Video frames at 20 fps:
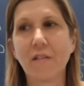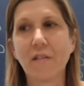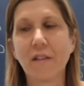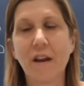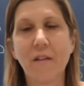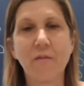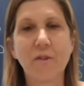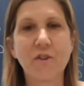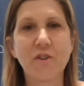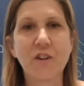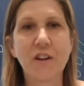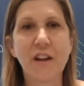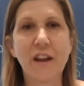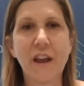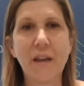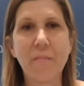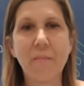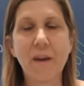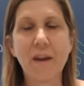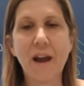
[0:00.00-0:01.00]
leveraging
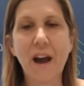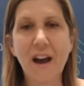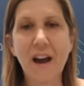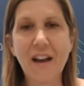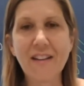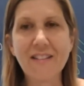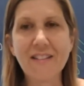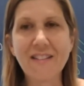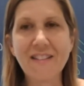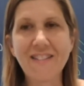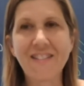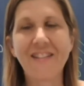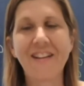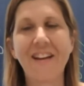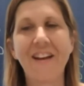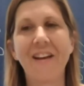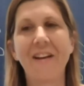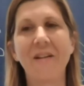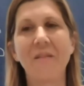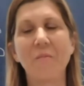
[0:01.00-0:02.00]
APIs
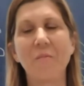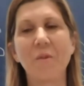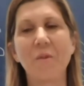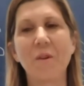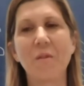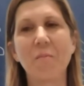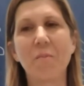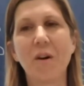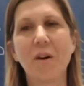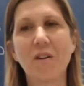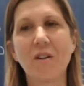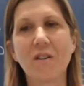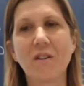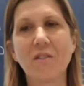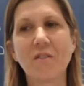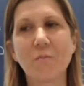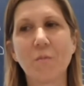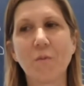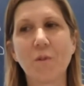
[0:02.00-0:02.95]
um, with partners.